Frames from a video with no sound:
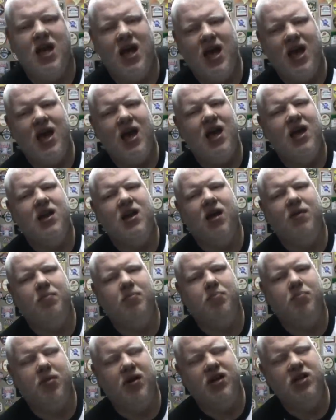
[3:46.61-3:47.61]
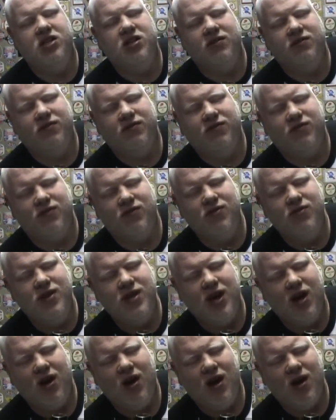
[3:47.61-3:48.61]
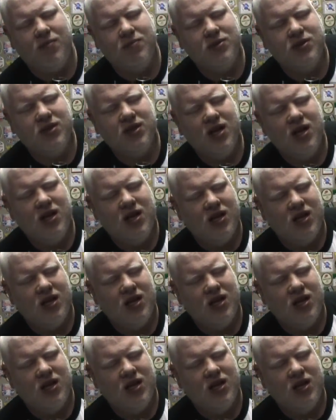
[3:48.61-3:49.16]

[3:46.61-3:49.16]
and a bunch of fruity hops.